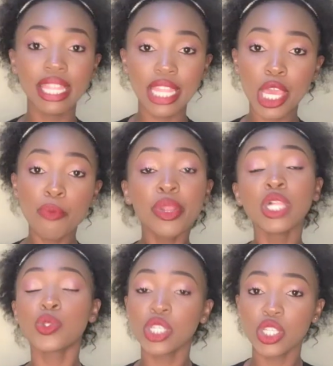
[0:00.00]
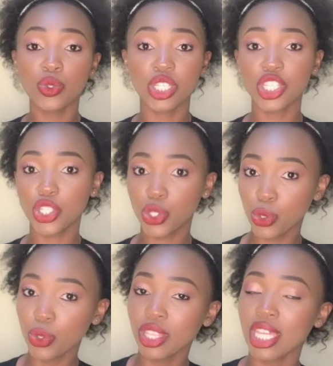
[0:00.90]
In April
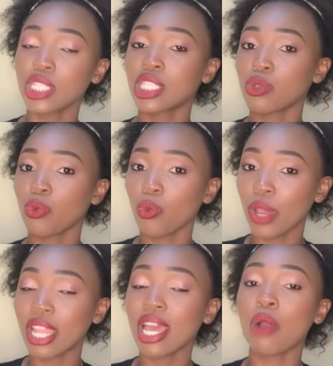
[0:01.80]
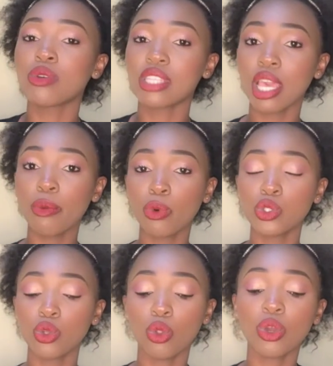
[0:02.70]
2022, that's when I was able
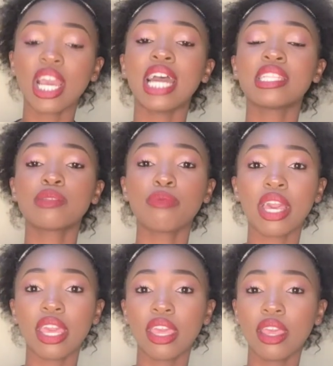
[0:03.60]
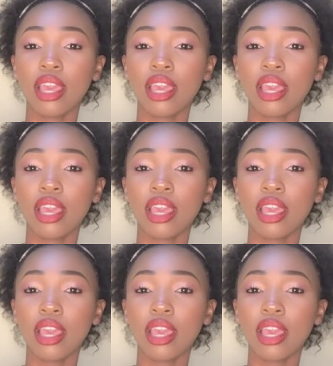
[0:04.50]
to look at my